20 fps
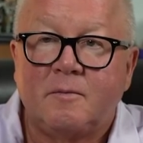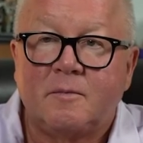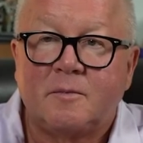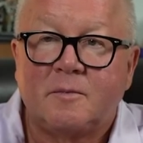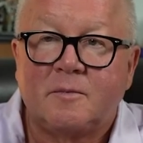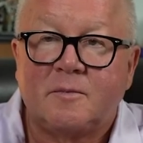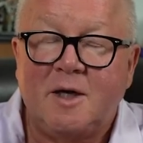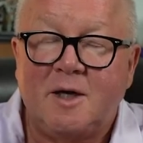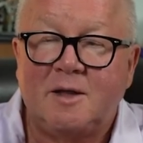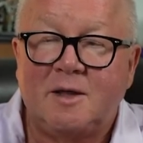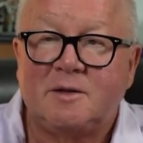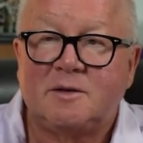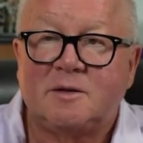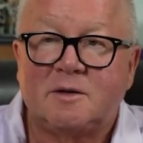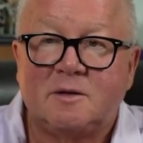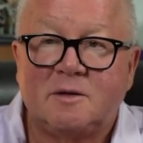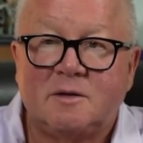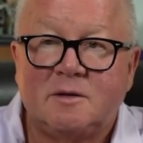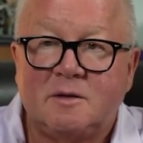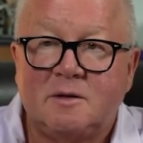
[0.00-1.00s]
Tons.
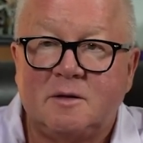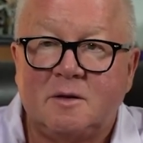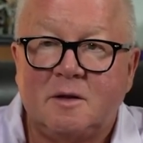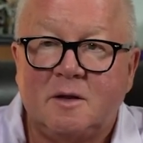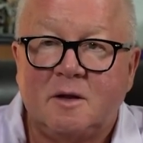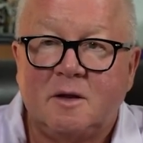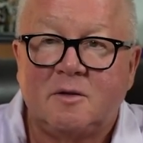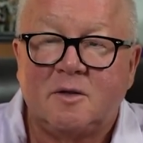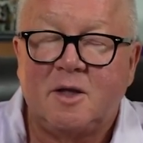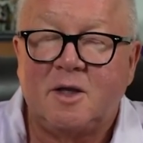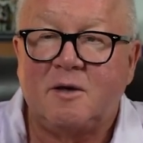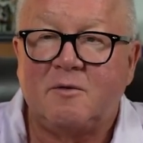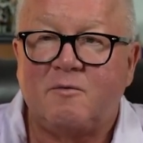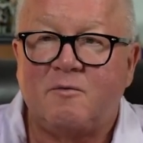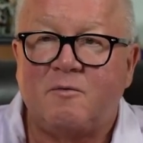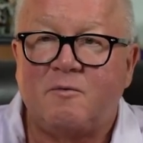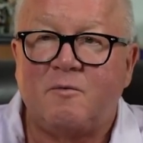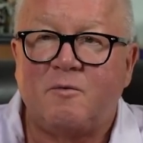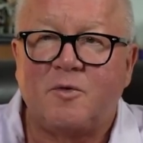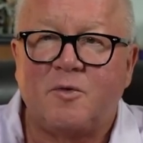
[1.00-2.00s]
I think
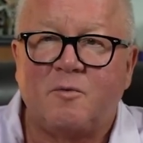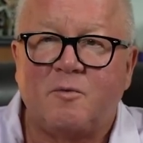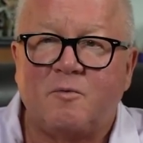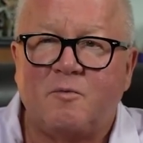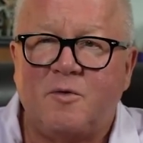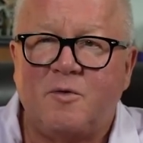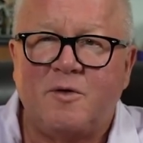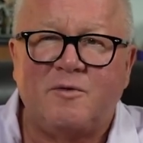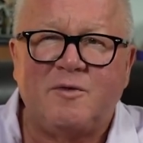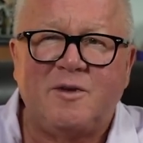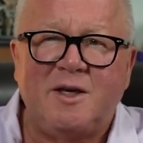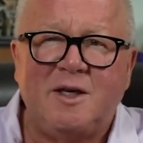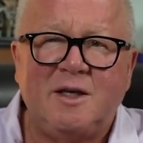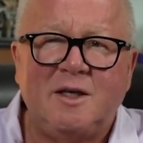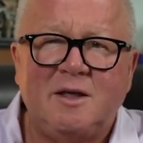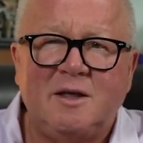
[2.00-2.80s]
50.